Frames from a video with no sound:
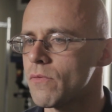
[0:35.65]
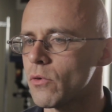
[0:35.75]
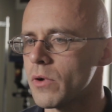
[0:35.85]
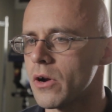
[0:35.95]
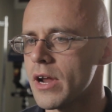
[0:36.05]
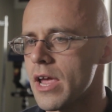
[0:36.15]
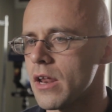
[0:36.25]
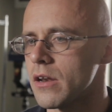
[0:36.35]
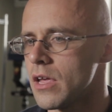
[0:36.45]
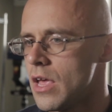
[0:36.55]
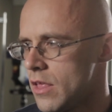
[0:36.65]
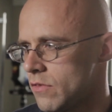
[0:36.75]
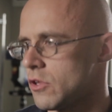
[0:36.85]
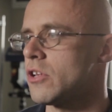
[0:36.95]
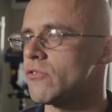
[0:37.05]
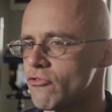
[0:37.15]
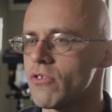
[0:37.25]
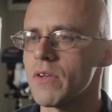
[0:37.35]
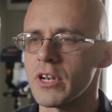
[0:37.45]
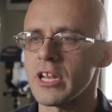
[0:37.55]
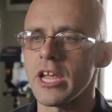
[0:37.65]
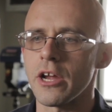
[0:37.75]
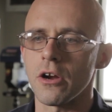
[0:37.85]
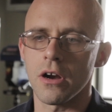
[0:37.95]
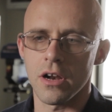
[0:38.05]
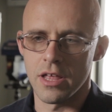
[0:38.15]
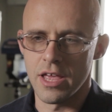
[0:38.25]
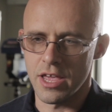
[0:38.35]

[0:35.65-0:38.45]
of a rear end that is a driven gear.